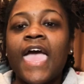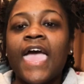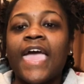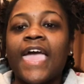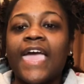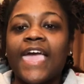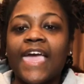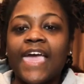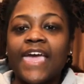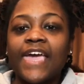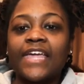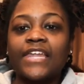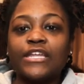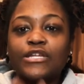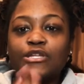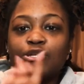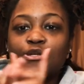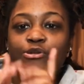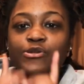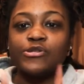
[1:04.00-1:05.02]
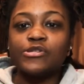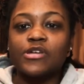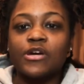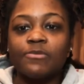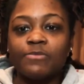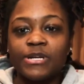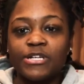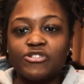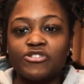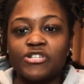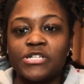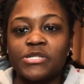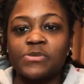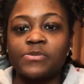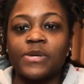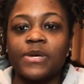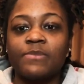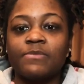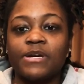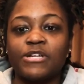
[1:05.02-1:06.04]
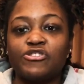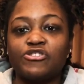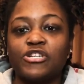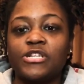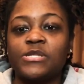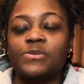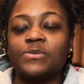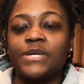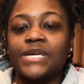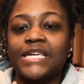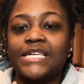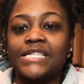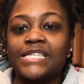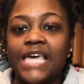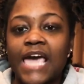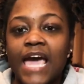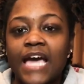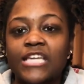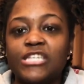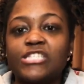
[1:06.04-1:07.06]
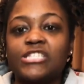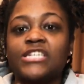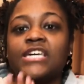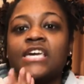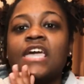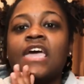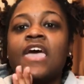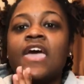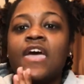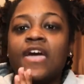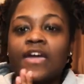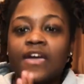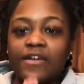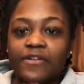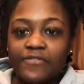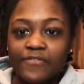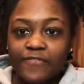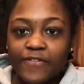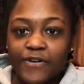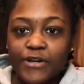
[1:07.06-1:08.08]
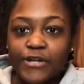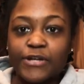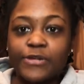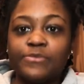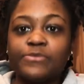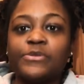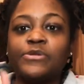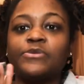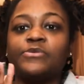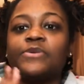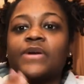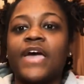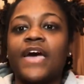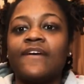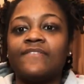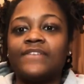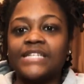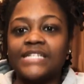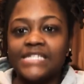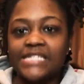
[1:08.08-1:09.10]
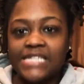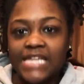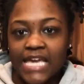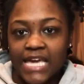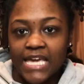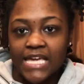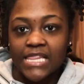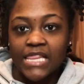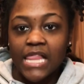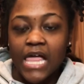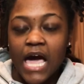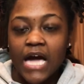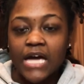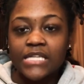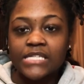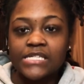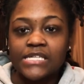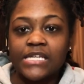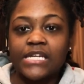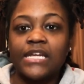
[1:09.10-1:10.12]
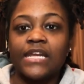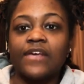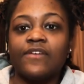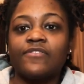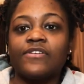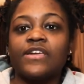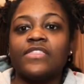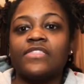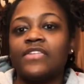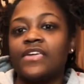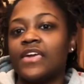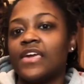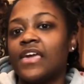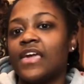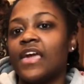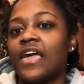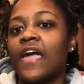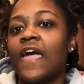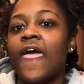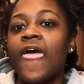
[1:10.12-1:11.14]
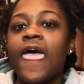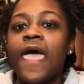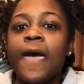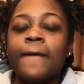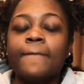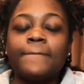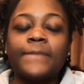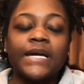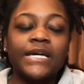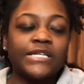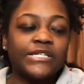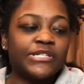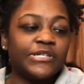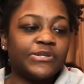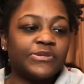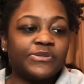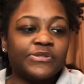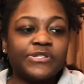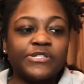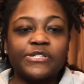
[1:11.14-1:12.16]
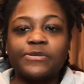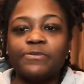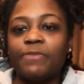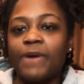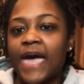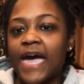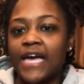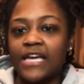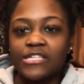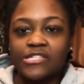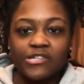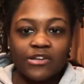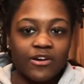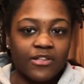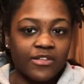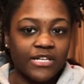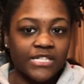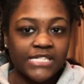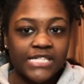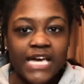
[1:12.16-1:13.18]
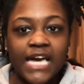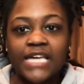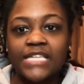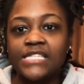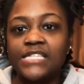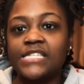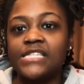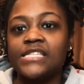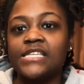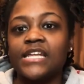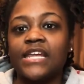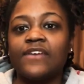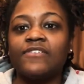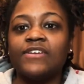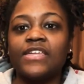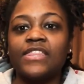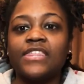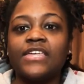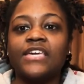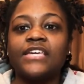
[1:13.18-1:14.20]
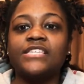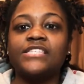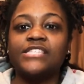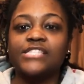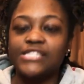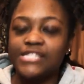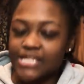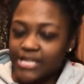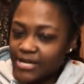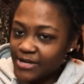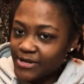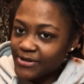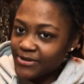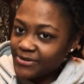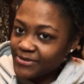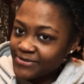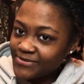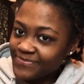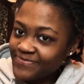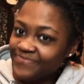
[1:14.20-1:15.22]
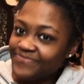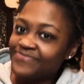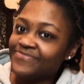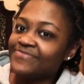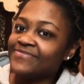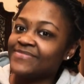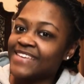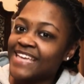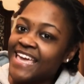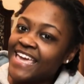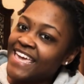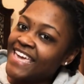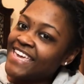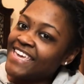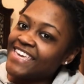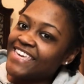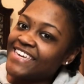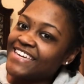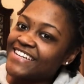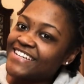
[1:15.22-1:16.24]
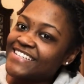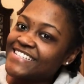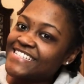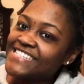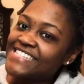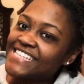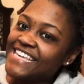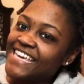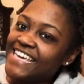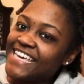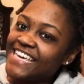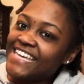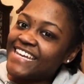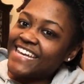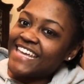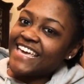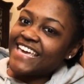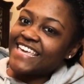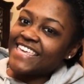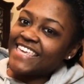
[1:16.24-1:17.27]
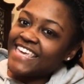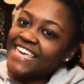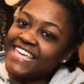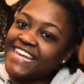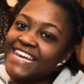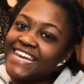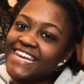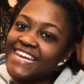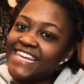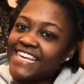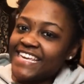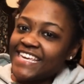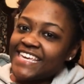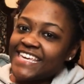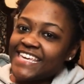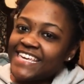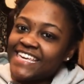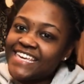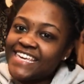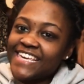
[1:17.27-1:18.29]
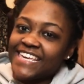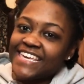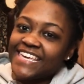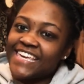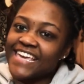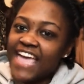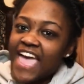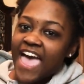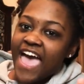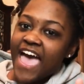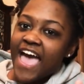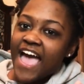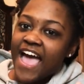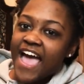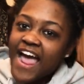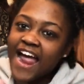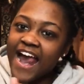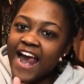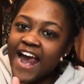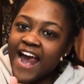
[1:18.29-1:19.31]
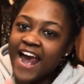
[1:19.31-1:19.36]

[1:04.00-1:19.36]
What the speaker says: And news on my transplant is actually confirmed. We have a date locked in and everything. My donor passed all their tests and everything, so your girl's getting a kidney. So